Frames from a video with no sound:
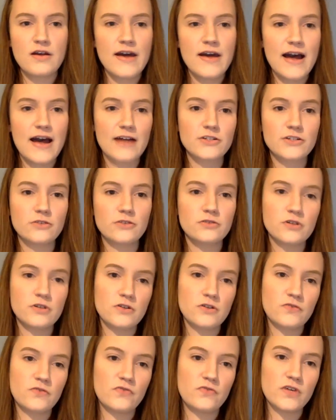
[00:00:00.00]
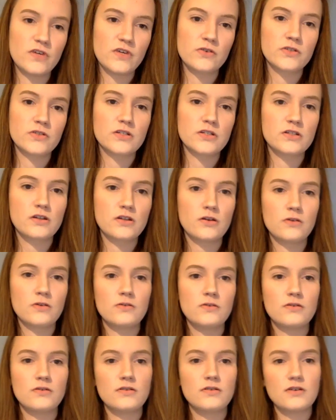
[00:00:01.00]
Adulthood feels as though
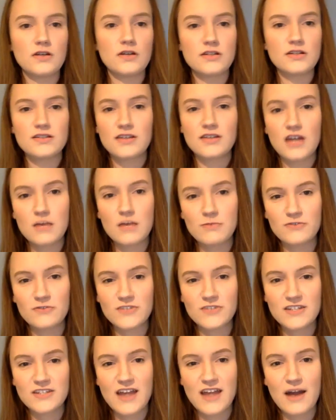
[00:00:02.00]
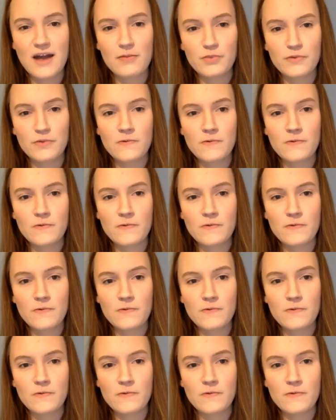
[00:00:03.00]
it's a game of snap.